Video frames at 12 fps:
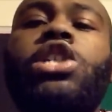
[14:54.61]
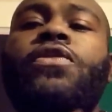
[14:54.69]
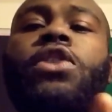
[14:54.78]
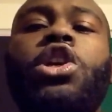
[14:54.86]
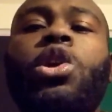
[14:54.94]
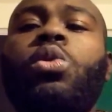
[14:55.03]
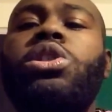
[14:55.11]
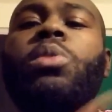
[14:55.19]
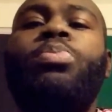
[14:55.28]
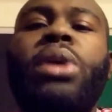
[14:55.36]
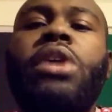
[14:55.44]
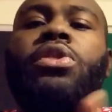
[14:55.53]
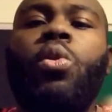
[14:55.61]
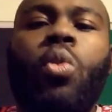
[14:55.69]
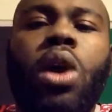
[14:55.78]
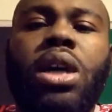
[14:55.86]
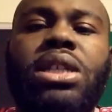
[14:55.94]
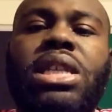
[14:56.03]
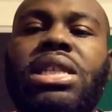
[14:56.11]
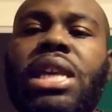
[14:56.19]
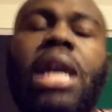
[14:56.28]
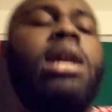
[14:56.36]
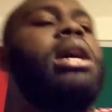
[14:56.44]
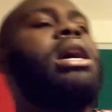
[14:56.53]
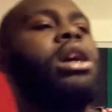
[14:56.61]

for you to be the one to say,